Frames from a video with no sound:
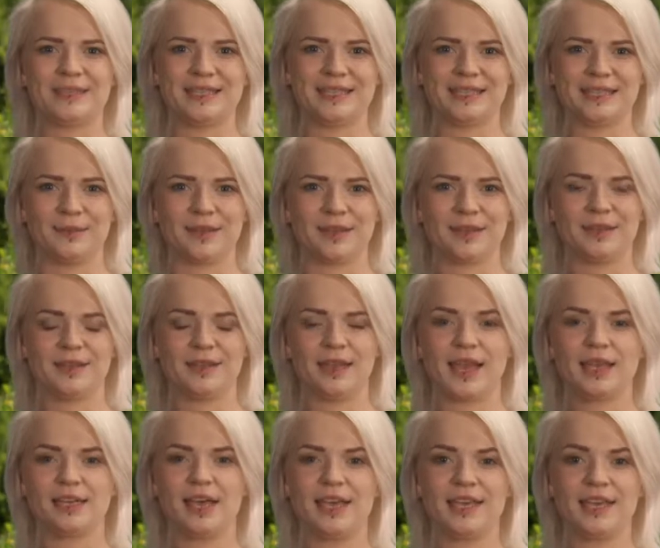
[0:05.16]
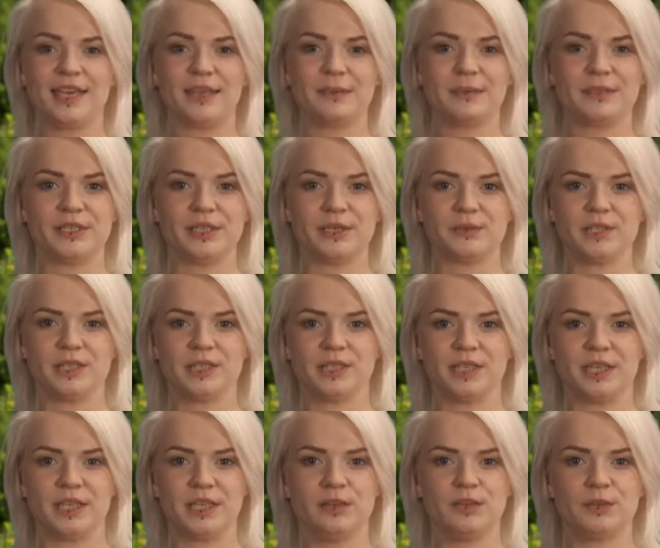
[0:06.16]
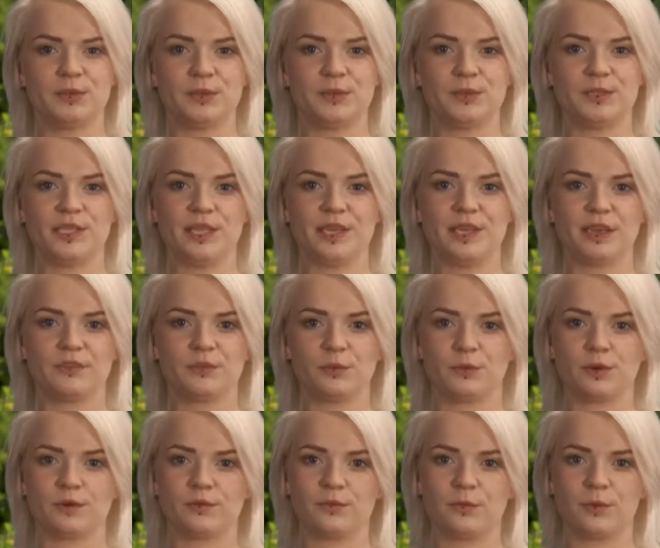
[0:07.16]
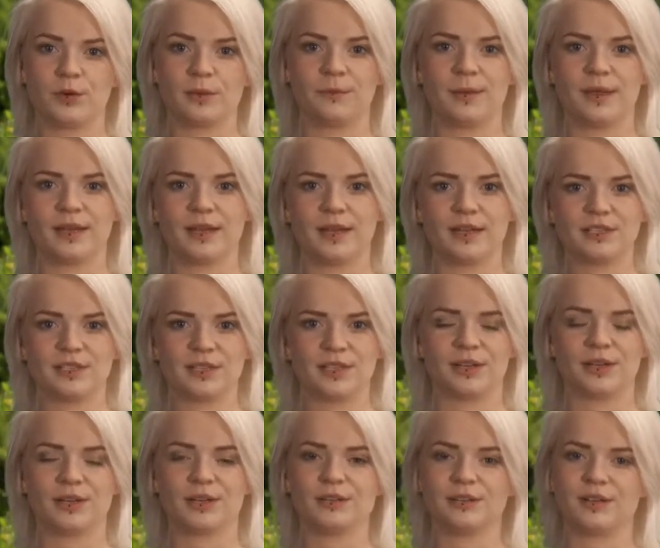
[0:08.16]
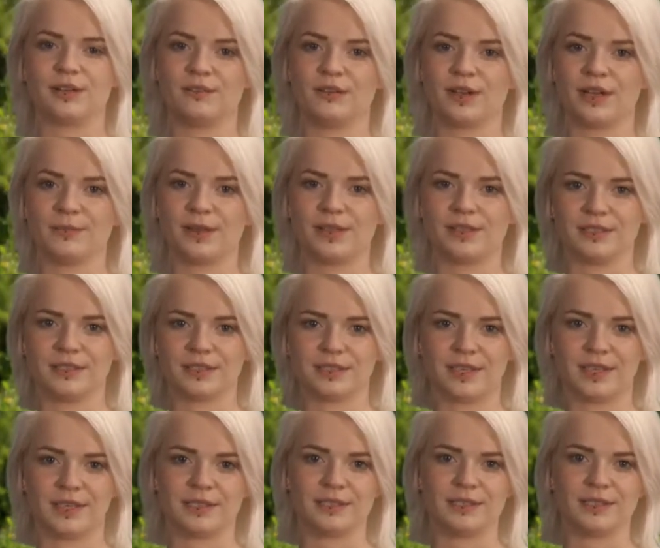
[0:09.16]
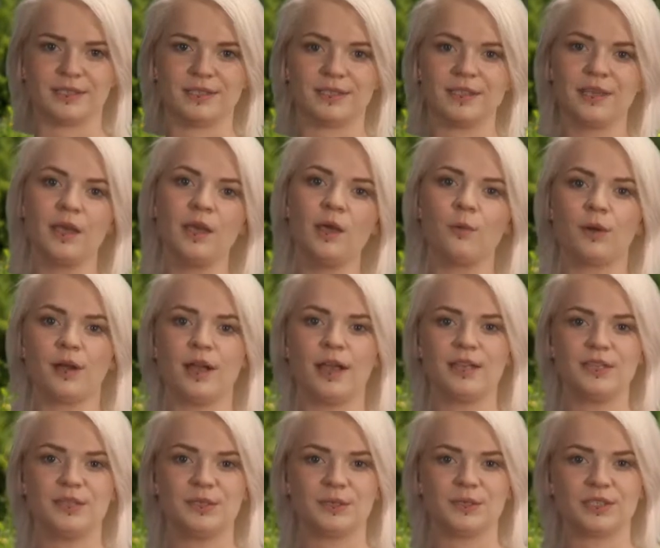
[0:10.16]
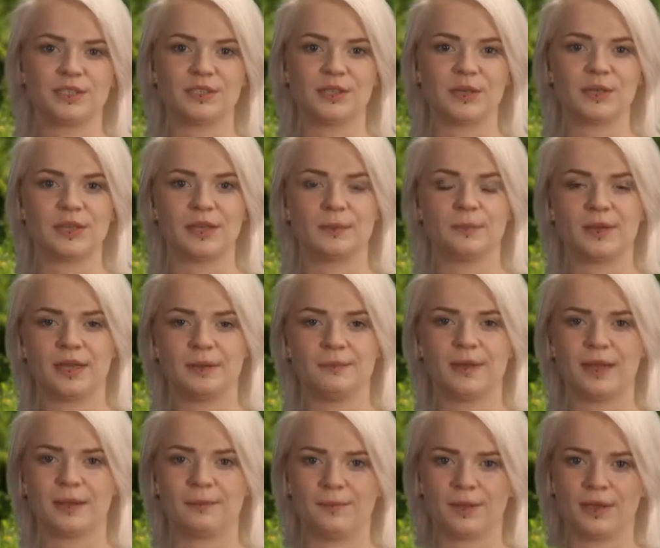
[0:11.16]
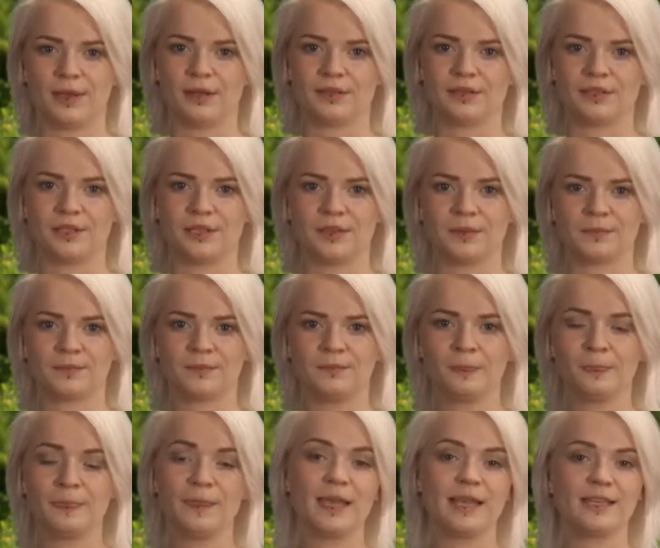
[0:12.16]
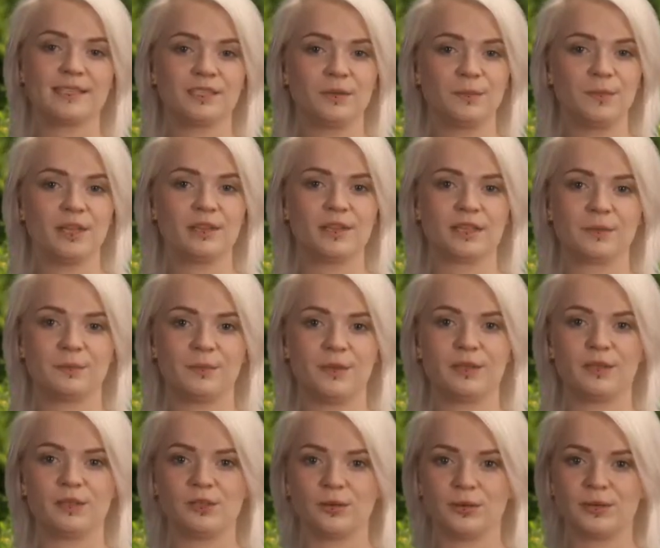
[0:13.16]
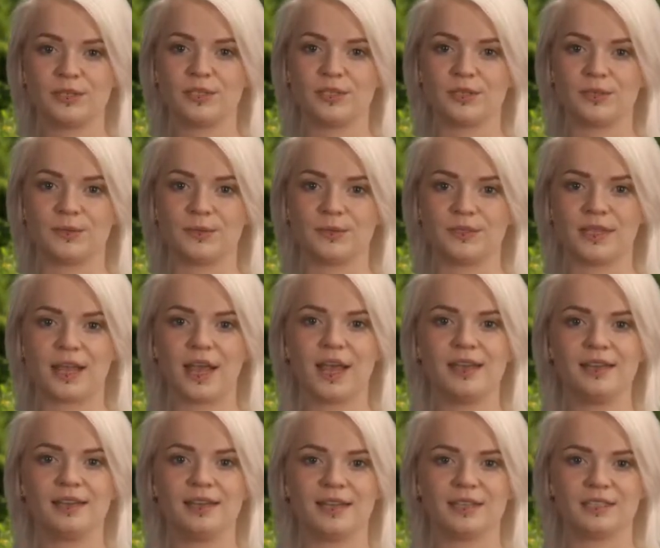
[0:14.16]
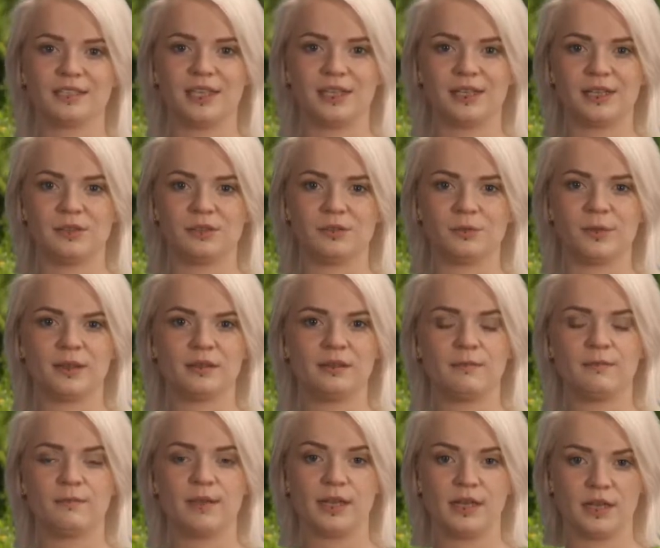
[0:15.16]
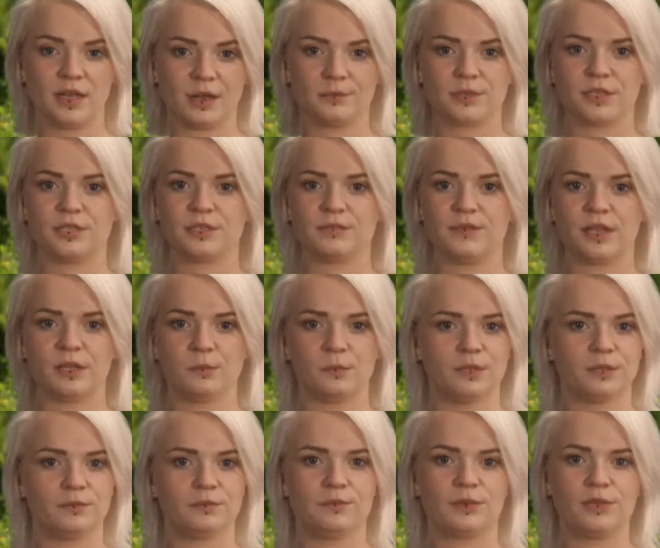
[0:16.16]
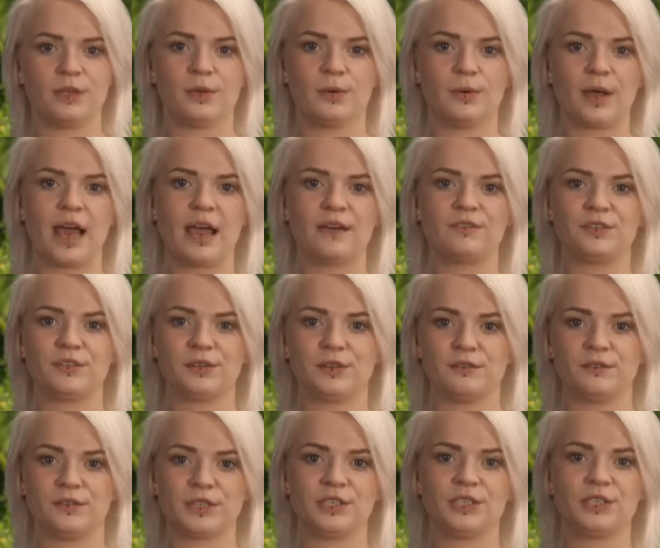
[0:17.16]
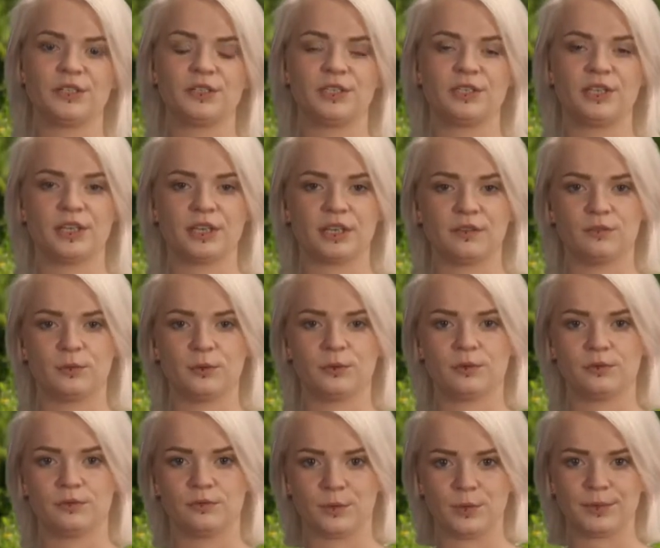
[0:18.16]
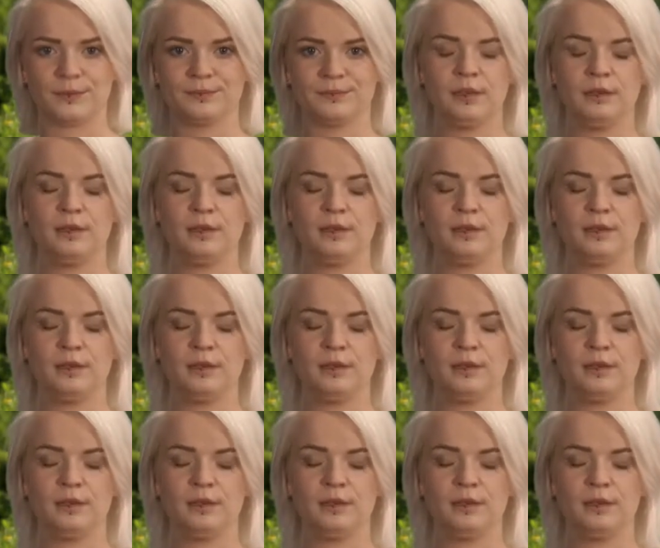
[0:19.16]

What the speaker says: Elizabeth, and I came to UCC through CK404 Biological Earth and Environmental Sciences, where I chose to study applied plant biology. As somebody that's been in your shoes, I'd like to tell you about the many options available for you after your first year in CK404.